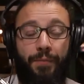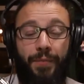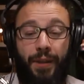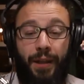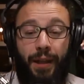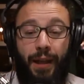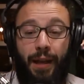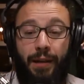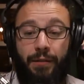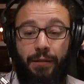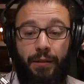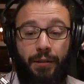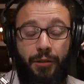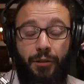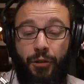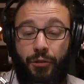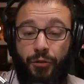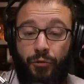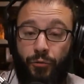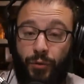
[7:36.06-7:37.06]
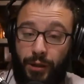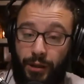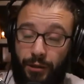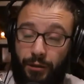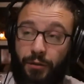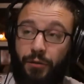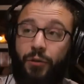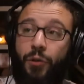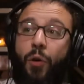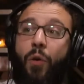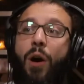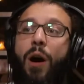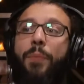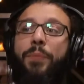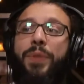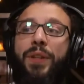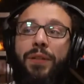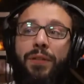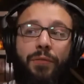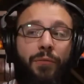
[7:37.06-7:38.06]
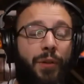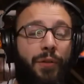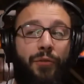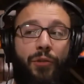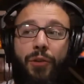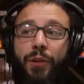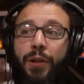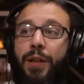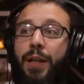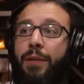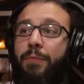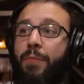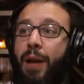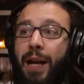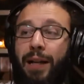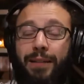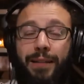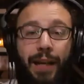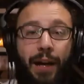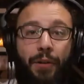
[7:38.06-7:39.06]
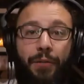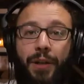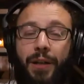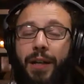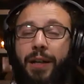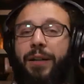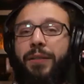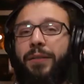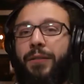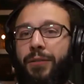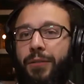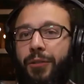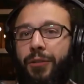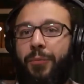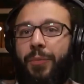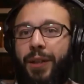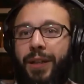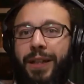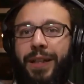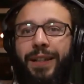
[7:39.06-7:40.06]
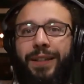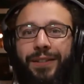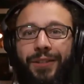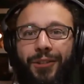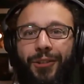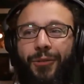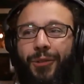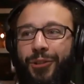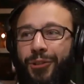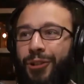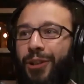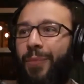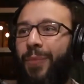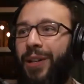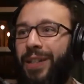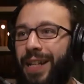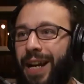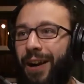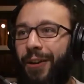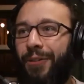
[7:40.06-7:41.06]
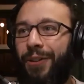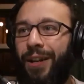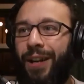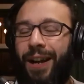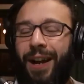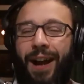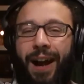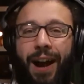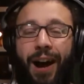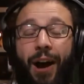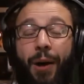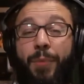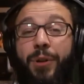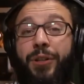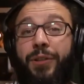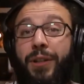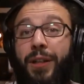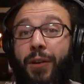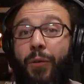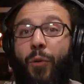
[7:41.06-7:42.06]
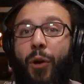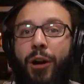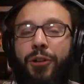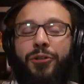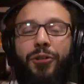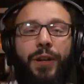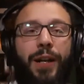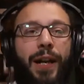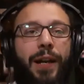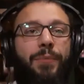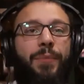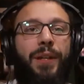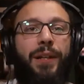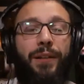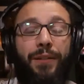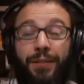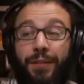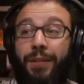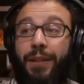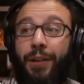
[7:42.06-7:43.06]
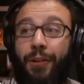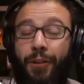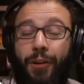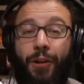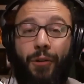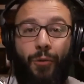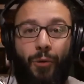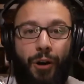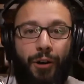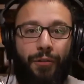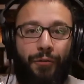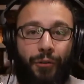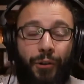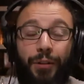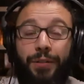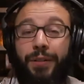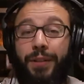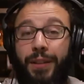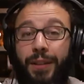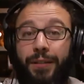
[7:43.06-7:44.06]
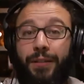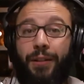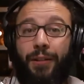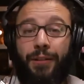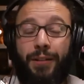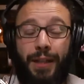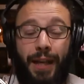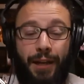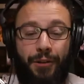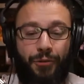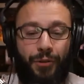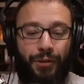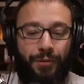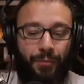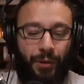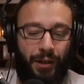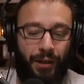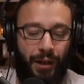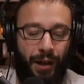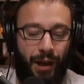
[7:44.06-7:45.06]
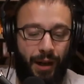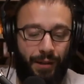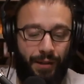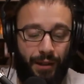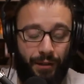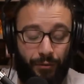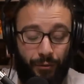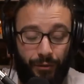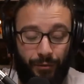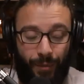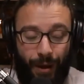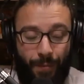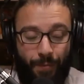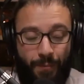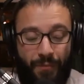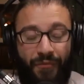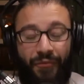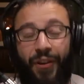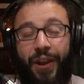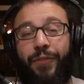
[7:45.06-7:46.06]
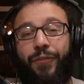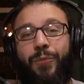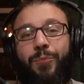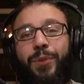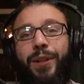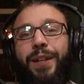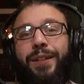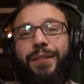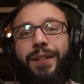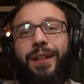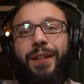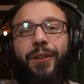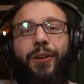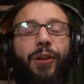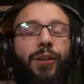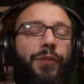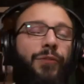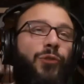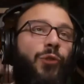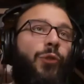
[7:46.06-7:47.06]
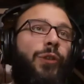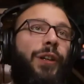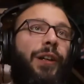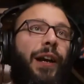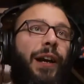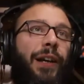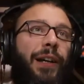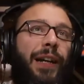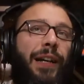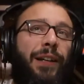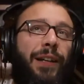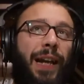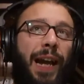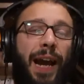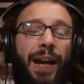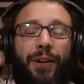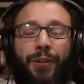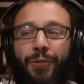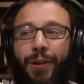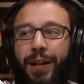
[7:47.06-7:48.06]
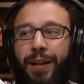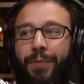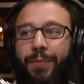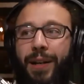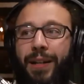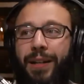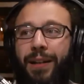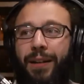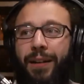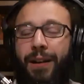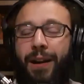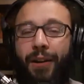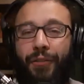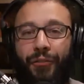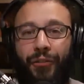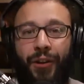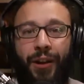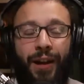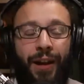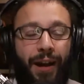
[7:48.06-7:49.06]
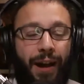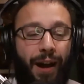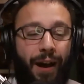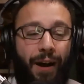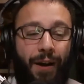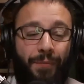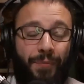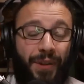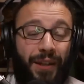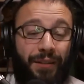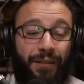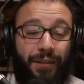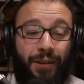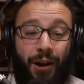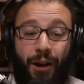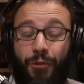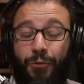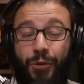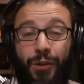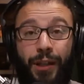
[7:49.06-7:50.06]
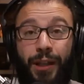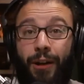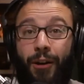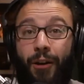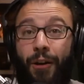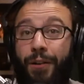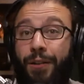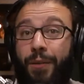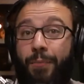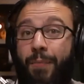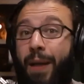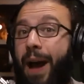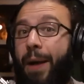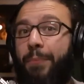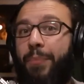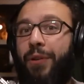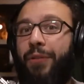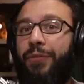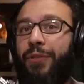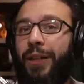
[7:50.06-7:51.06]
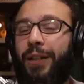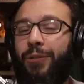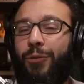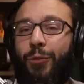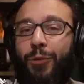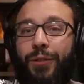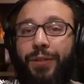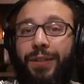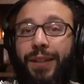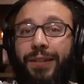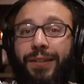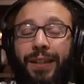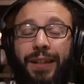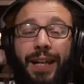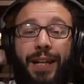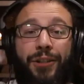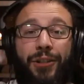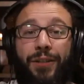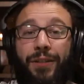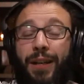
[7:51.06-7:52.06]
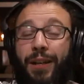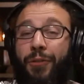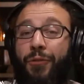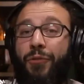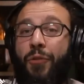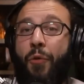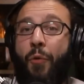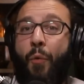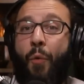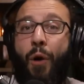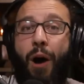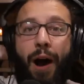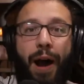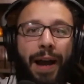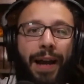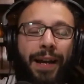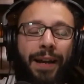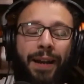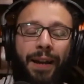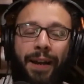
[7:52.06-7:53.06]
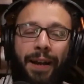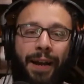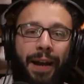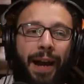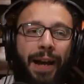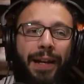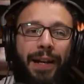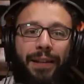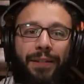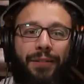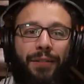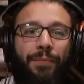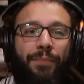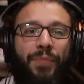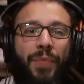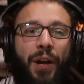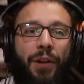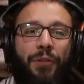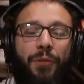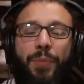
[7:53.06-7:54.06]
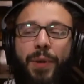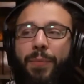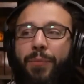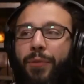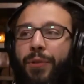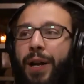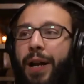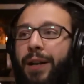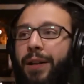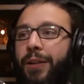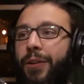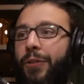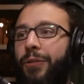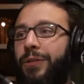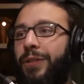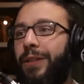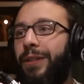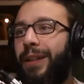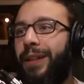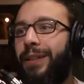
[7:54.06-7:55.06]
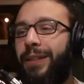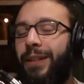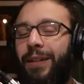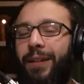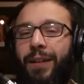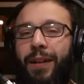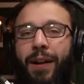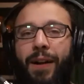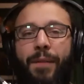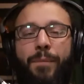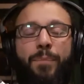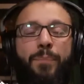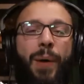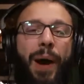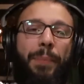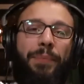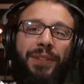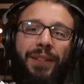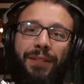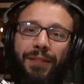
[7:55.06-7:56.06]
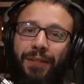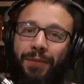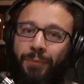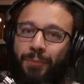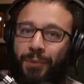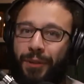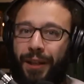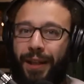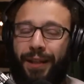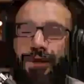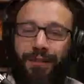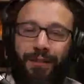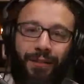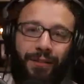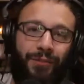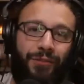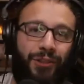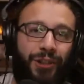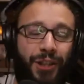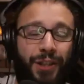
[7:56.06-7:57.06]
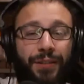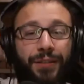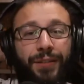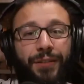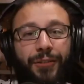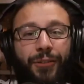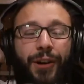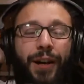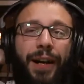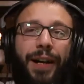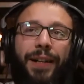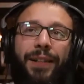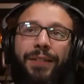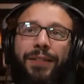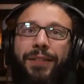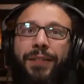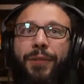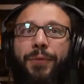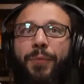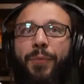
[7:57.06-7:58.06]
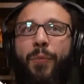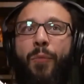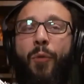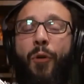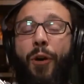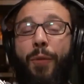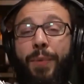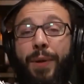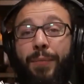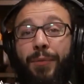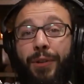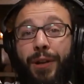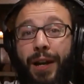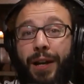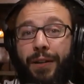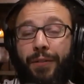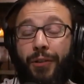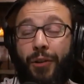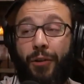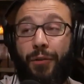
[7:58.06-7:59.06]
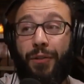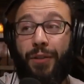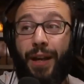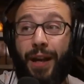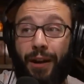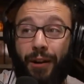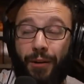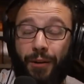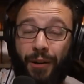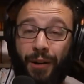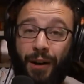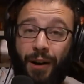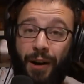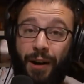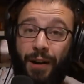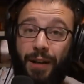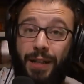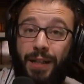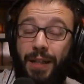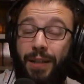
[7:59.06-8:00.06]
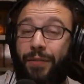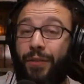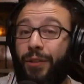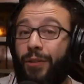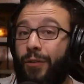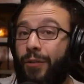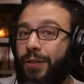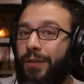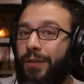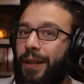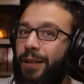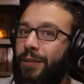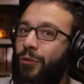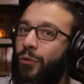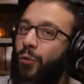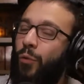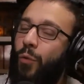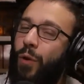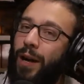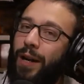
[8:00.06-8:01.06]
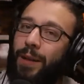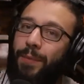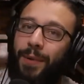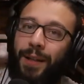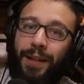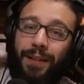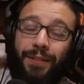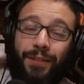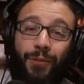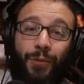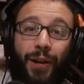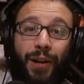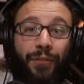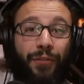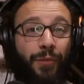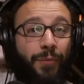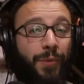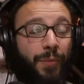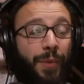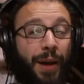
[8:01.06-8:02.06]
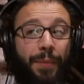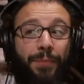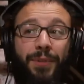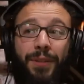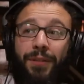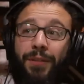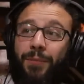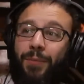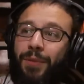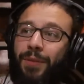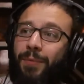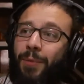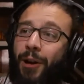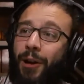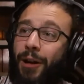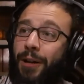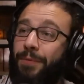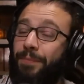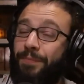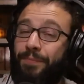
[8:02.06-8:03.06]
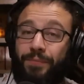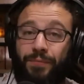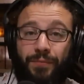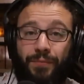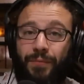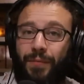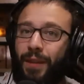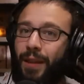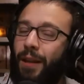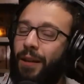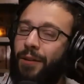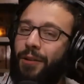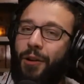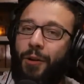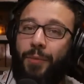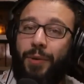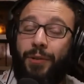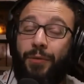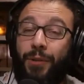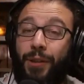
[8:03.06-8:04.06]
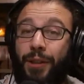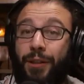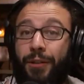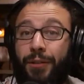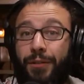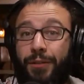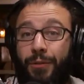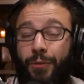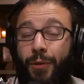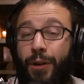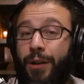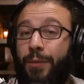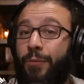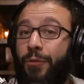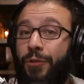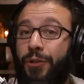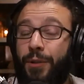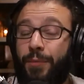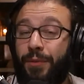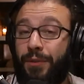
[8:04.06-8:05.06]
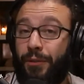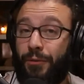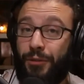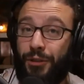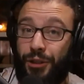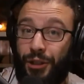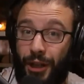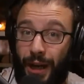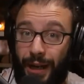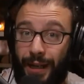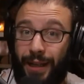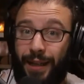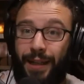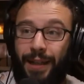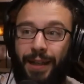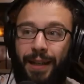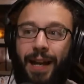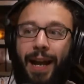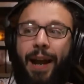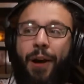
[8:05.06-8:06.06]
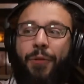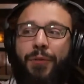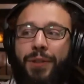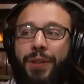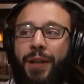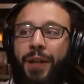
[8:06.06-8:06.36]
And, you know, you really just go up this river and then back down. And then it's a little bit easier when you're coming down. But you need to watch your head because there are waterfalls and these are dangerous. But this was my favorite place in all of Jordan. I cannot recommend it enough. It's not really on the map of like tourist destinations. I don't know why. I guess other people kind of go to like the baptism place of Jesus Christ. So more people kind of go there, even though it's 20 minutes away from the baptism spot. Nobody really goes to Wadi Mujib. So check it out.